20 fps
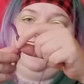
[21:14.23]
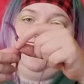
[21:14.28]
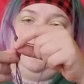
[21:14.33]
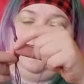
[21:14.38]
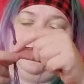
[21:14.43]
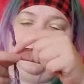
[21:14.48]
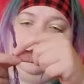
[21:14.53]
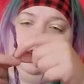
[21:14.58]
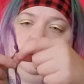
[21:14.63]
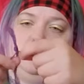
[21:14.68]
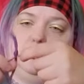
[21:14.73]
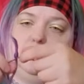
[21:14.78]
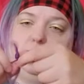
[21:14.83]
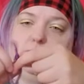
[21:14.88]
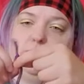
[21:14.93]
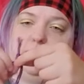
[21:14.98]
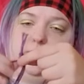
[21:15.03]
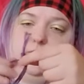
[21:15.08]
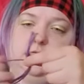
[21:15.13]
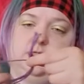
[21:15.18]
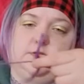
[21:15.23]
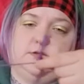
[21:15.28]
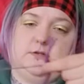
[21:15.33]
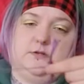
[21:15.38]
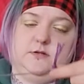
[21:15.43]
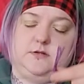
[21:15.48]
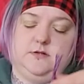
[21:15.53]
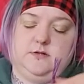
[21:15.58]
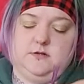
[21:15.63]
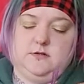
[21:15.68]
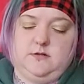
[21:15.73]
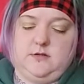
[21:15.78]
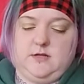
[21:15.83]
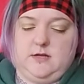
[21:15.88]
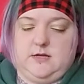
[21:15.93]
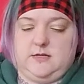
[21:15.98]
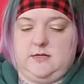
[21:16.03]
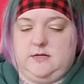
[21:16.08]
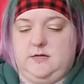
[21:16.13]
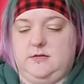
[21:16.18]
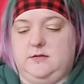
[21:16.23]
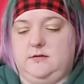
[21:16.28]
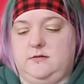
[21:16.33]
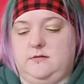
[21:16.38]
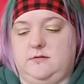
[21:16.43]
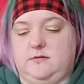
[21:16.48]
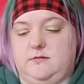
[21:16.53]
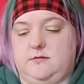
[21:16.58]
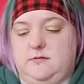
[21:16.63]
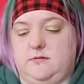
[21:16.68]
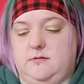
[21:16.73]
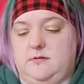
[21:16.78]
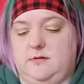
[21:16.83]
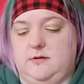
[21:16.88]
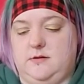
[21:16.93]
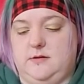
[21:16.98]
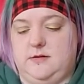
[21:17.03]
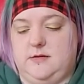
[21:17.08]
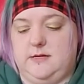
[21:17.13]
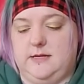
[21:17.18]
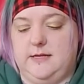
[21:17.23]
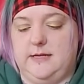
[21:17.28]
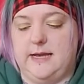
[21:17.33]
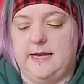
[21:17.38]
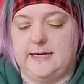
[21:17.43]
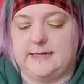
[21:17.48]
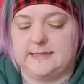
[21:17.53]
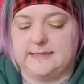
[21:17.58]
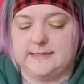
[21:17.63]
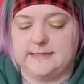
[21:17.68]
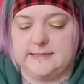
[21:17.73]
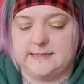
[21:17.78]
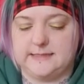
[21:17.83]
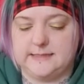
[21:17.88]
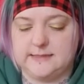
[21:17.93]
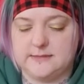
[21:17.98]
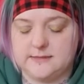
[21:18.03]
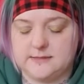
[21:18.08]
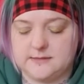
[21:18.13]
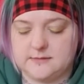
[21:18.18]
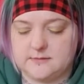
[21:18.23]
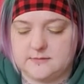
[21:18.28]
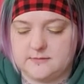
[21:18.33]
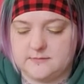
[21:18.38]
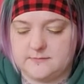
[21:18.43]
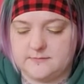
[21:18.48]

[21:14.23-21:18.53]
long strings like this, like these.